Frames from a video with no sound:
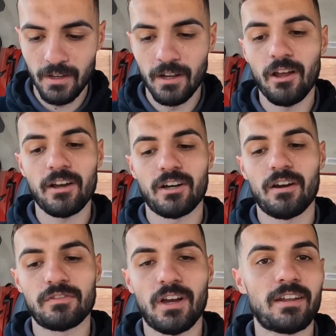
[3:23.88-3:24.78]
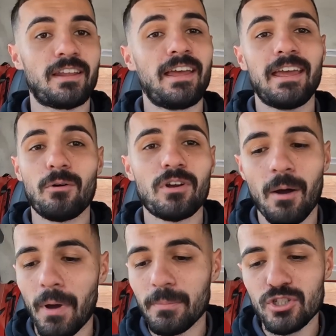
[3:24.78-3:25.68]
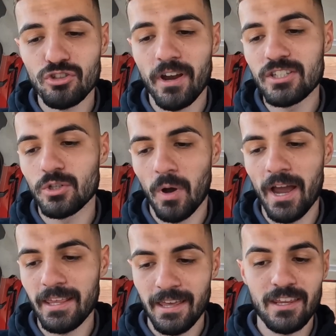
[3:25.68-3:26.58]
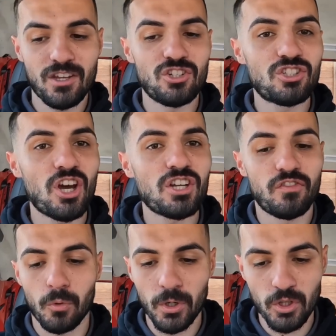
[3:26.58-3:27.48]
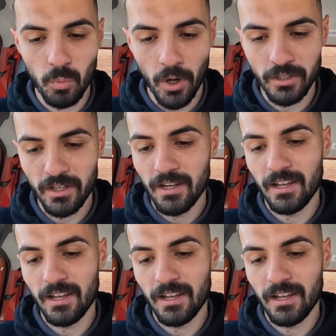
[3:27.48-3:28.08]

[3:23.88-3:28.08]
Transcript: Like I've done, it will come up straight away. You can search for what you want.